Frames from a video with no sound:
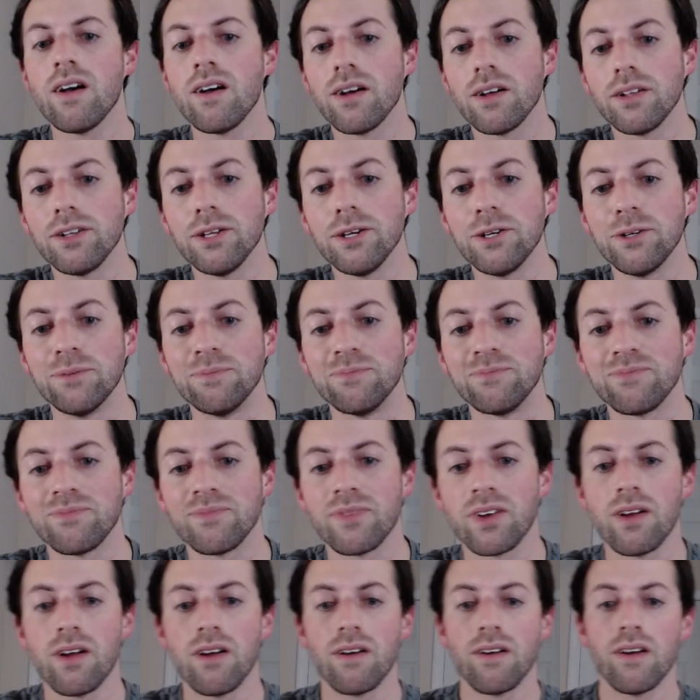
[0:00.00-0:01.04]
Hello,
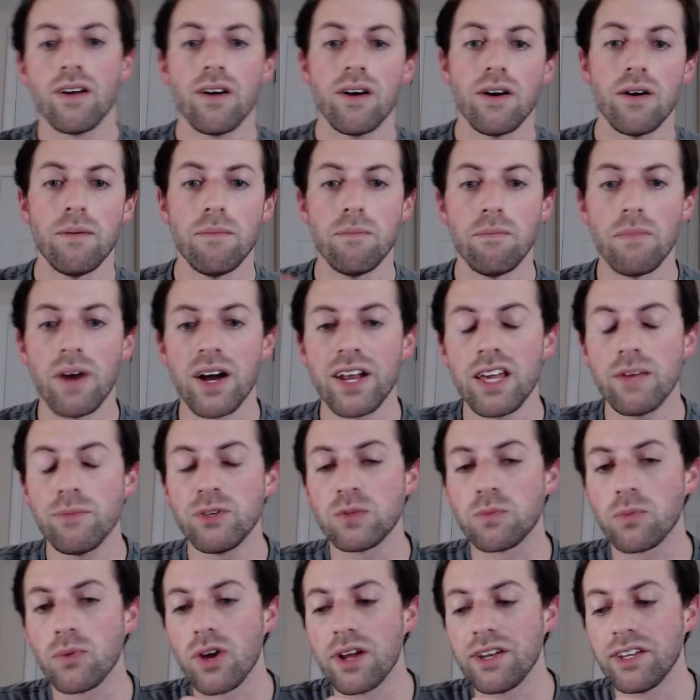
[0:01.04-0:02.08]
my name is
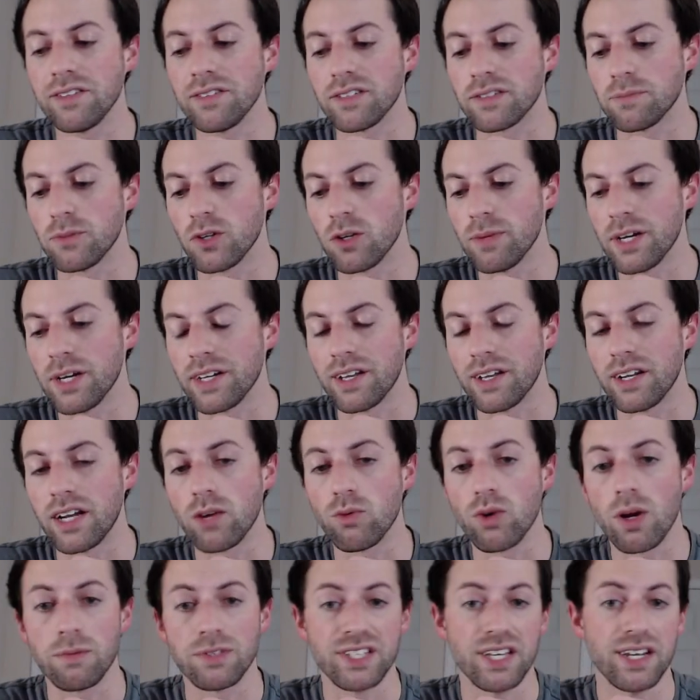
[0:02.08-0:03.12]
Brendan Smirbeck and I
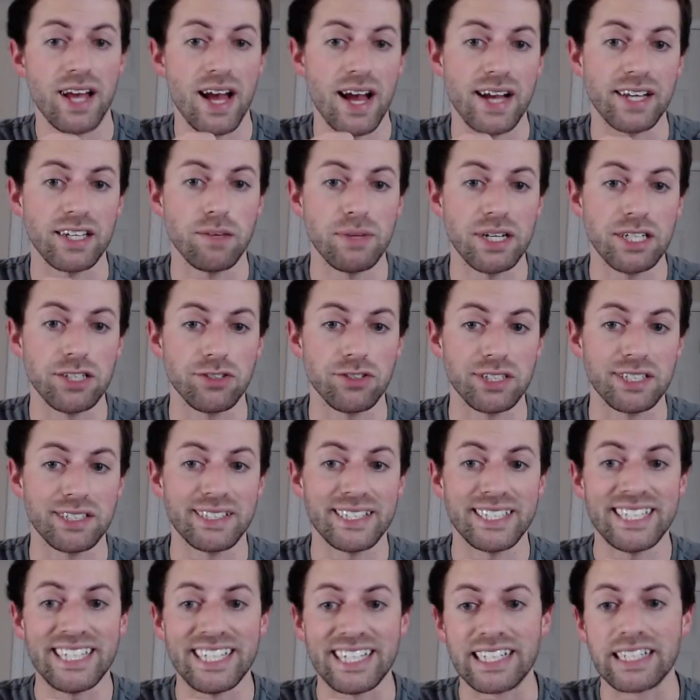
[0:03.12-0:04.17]
represent Acumentrics
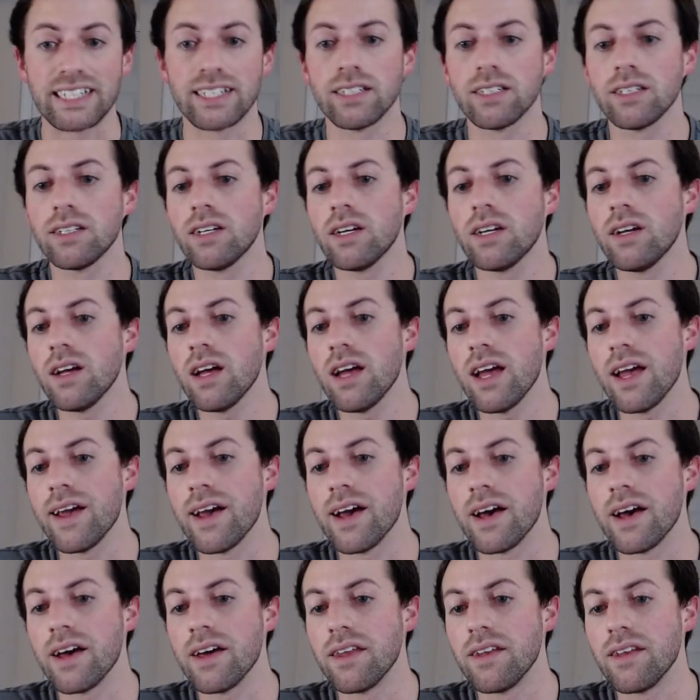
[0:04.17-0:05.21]
Inc.
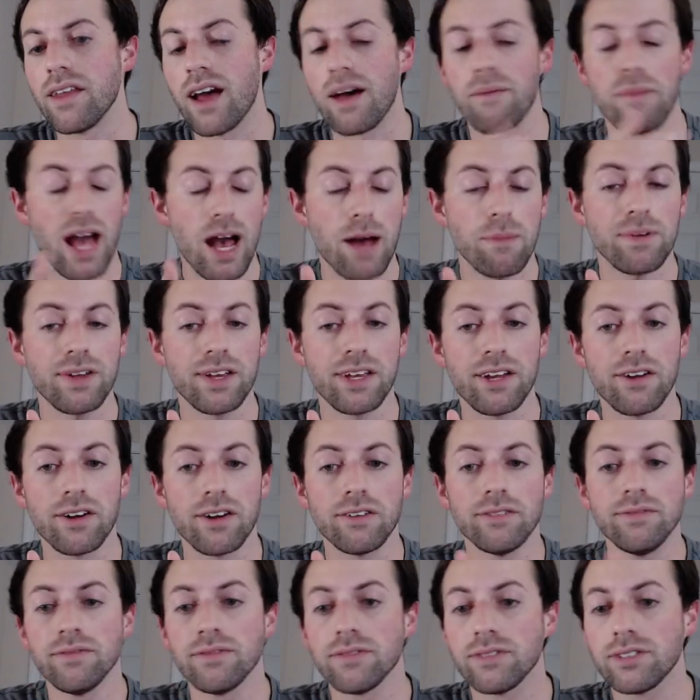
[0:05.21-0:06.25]
And I'm happy
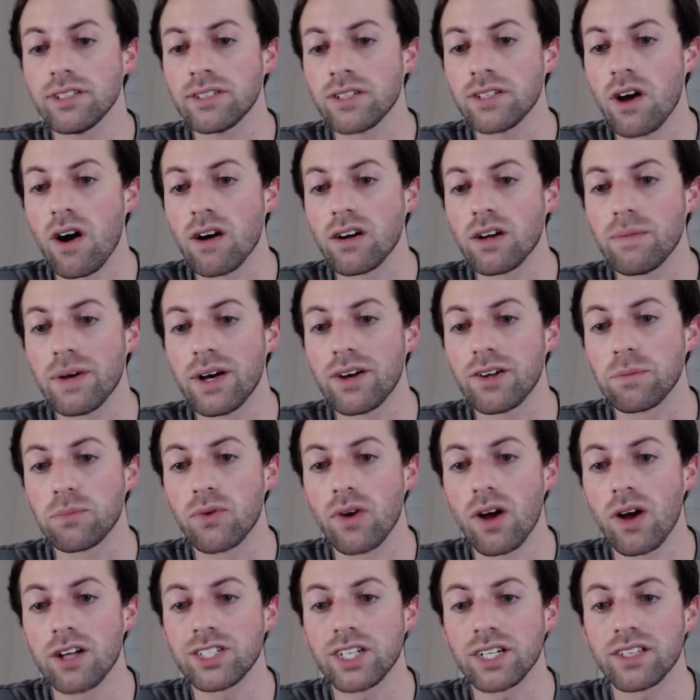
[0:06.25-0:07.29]
here to talk about a
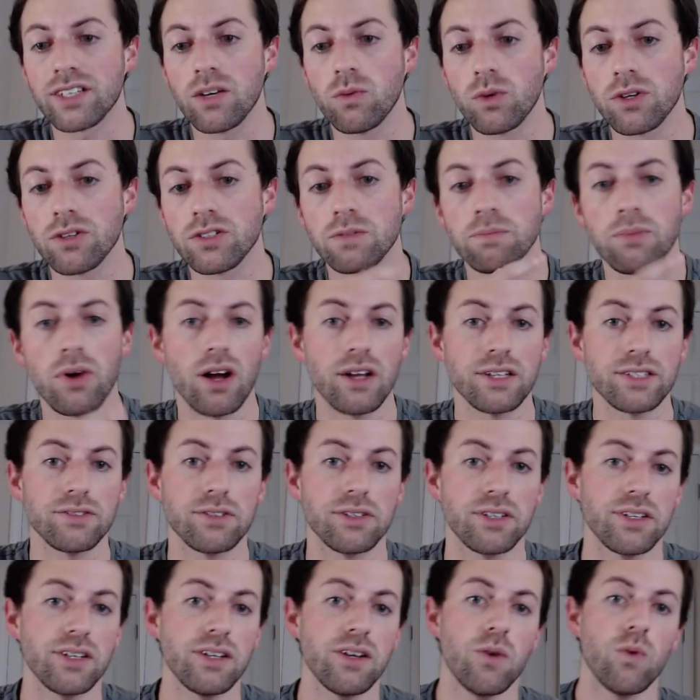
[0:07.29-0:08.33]
project that we're
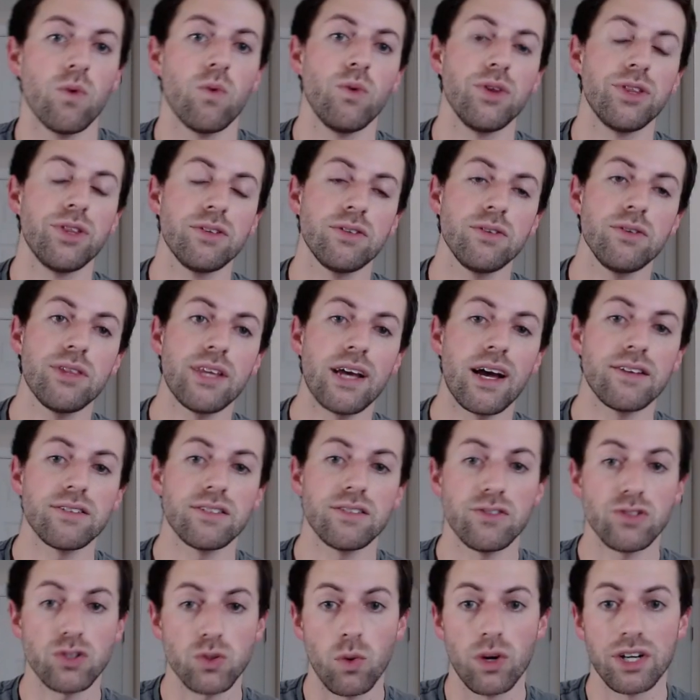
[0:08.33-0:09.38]
sponsoring with the
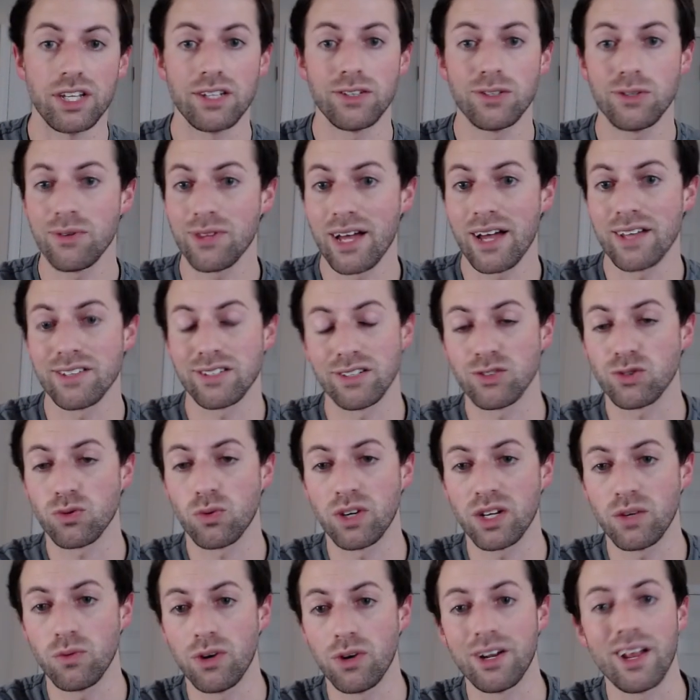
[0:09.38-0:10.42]
2020 and
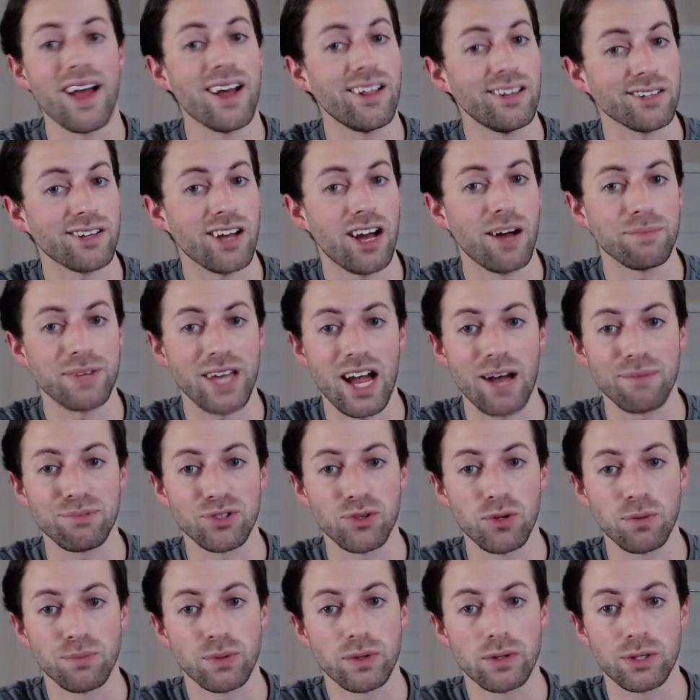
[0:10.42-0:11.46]
2021 ELECOMP
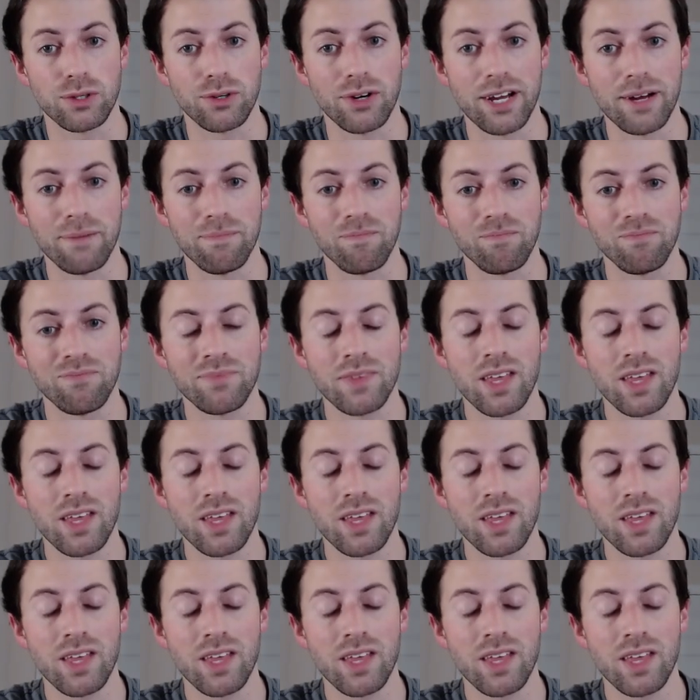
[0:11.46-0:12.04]
Capstone program.